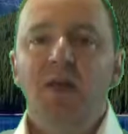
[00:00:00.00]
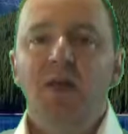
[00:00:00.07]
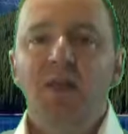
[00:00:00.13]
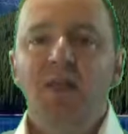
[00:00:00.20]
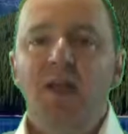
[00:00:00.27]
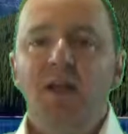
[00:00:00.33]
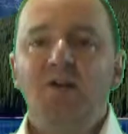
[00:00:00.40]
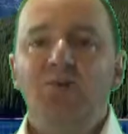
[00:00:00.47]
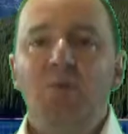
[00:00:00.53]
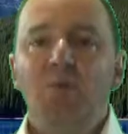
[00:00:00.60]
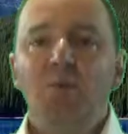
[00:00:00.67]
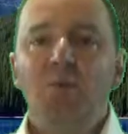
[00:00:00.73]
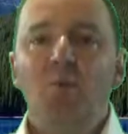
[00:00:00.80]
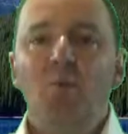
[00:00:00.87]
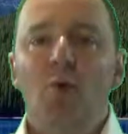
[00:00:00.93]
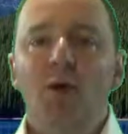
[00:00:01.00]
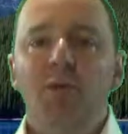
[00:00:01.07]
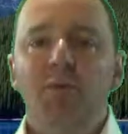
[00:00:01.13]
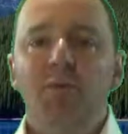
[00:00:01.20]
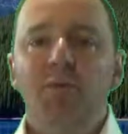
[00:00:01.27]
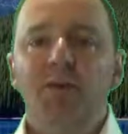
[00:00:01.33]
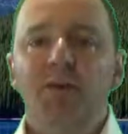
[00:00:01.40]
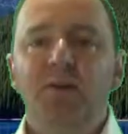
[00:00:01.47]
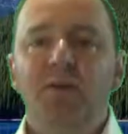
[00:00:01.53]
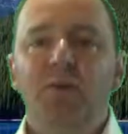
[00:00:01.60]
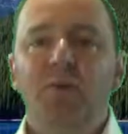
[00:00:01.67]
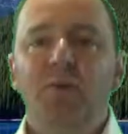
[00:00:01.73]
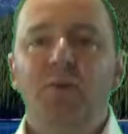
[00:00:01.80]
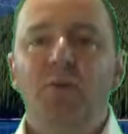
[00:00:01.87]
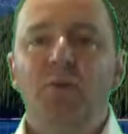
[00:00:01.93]
And that is what we want to be
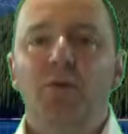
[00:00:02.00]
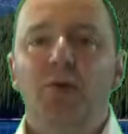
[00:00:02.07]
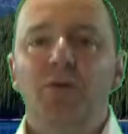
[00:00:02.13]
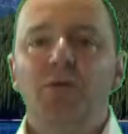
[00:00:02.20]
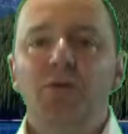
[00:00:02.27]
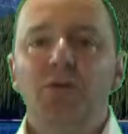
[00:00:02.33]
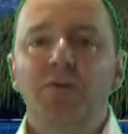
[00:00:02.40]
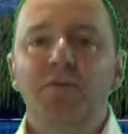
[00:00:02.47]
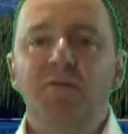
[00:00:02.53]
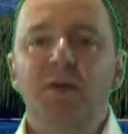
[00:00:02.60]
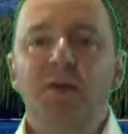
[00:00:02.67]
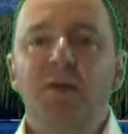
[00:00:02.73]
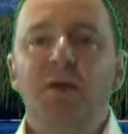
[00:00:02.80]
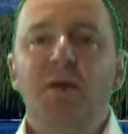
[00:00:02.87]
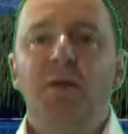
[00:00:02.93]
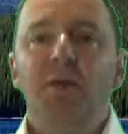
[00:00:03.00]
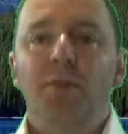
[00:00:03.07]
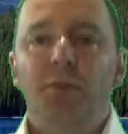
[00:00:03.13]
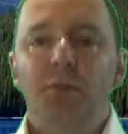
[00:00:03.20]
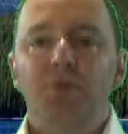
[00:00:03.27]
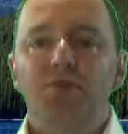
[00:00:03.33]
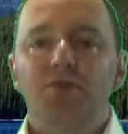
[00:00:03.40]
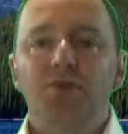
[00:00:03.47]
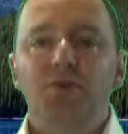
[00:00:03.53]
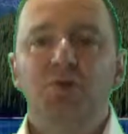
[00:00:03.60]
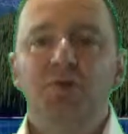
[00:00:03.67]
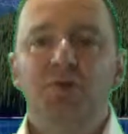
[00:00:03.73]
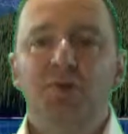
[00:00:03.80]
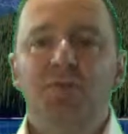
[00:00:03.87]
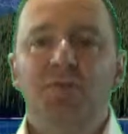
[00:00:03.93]
achieving through this
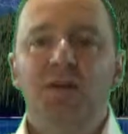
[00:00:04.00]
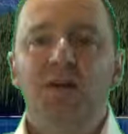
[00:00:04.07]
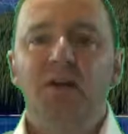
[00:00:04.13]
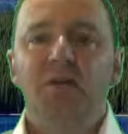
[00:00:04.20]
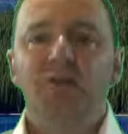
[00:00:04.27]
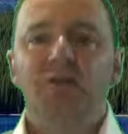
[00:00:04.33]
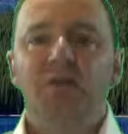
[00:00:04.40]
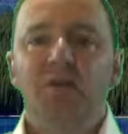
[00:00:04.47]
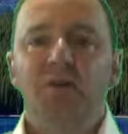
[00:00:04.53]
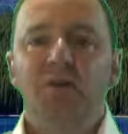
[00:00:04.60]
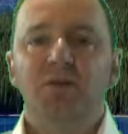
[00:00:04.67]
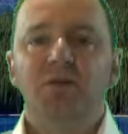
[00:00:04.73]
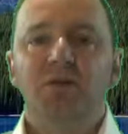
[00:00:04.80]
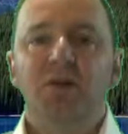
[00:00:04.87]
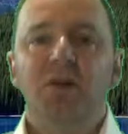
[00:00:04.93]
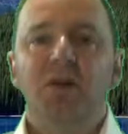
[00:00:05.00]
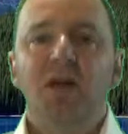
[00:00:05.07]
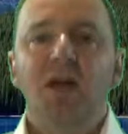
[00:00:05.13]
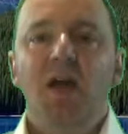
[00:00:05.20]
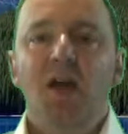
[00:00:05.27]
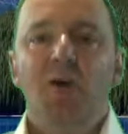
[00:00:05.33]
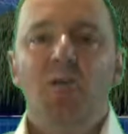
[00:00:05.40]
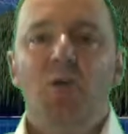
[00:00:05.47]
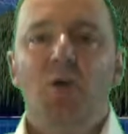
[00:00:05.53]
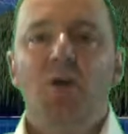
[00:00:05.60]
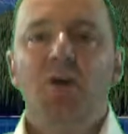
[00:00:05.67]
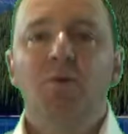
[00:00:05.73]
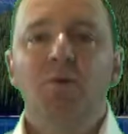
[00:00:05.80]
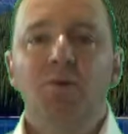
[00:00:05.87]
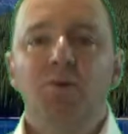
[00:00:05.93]
YouTube video series, and
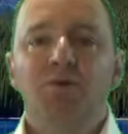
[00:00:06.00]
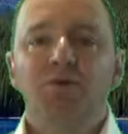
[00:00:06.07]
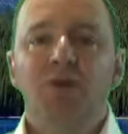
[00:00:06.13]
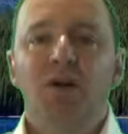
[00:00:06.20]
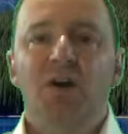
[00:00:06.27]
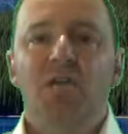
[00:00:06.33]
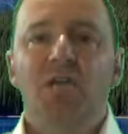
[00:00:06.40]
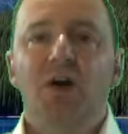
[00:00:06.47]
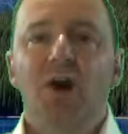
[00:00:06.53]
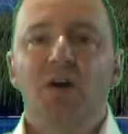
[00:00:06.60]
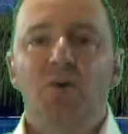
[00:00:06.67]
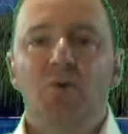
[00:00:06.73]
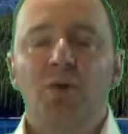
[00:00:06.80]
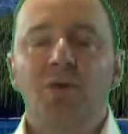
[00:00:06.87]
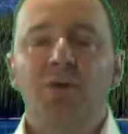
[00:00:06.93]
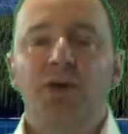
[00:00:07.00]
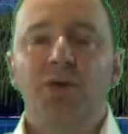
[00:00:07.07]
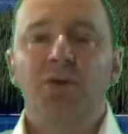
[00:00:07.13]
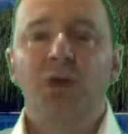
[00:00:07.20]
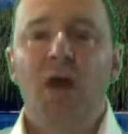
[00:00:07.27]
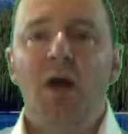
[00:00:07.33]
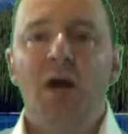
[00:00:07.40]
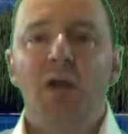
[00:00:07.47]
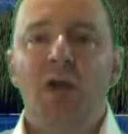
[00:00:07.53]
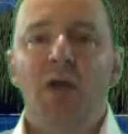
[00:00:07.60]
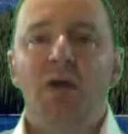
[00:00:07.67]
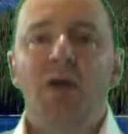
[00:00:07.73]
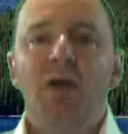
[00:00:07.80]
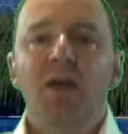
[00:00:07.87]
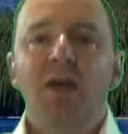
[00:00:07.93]
working with yourself on creating that
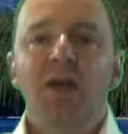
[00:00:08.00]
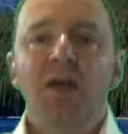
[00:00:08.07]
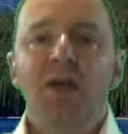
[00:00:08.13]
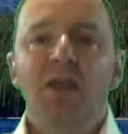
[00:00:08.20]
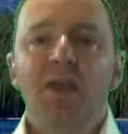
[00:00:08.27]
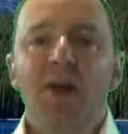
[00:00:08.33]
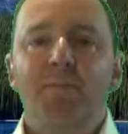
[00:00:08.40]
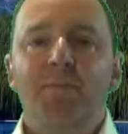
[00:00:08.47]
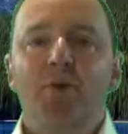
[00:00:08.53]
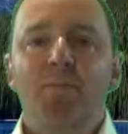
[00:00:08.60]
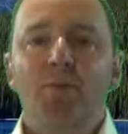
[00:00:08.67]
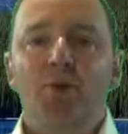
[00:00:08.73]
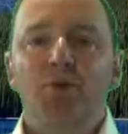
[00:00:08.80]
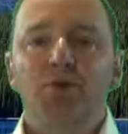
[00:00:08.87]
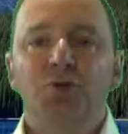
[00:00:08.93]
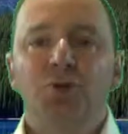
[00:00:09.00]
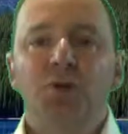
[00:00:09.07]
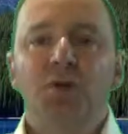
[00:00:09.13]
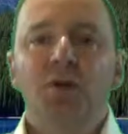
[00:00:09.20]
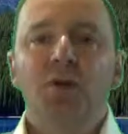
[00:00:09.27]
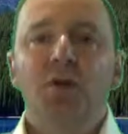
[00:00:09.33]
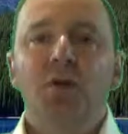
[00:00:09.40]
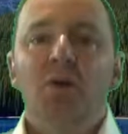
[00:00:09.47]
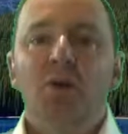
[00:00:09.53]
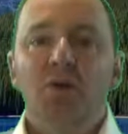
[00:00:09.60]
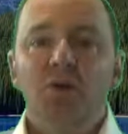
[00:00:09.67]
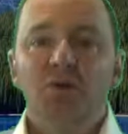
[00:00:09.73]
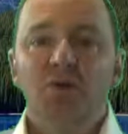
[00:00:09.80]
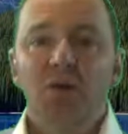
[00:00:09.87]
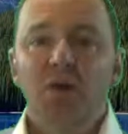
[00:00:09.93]
dialogue and that promotion
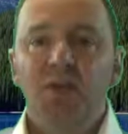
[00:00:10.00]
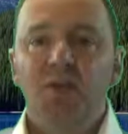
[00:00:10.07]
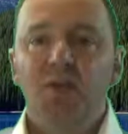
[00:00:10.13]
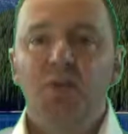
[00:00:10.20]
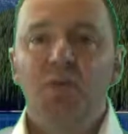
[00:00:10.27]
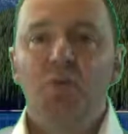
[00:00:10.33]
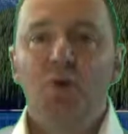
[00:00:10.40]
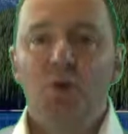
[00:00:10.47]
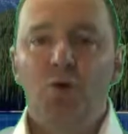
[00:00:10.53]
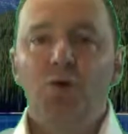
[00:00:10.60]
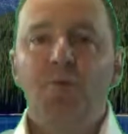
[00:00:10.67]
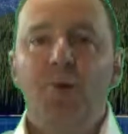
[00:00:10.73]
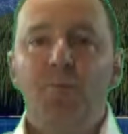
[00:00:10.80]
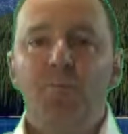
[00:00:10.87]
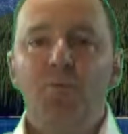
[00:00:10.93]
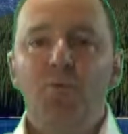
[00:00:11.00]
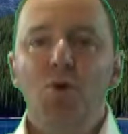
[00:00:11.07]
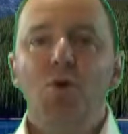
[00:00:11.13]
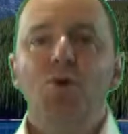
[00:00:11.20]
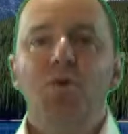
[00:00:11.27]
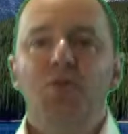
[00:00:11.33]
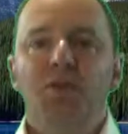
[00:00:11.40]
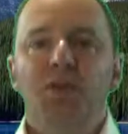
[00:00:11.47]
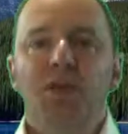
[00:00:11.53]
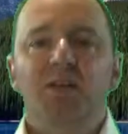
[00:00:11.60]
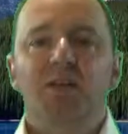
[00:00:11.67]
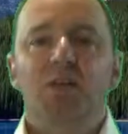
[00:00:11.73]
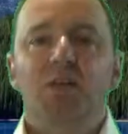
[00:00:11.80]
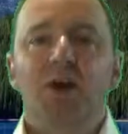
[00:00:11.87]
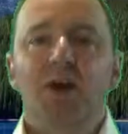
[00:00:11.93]
so that the world moves in
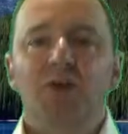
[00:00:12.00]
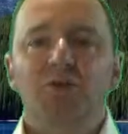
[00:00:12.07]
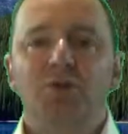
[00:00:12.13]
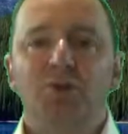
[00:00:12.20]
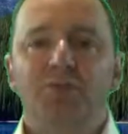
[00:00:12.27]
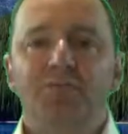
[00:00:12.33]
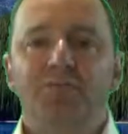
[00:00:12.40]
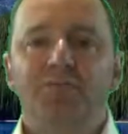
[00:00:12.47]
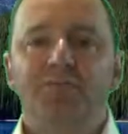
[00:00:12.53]
that direction.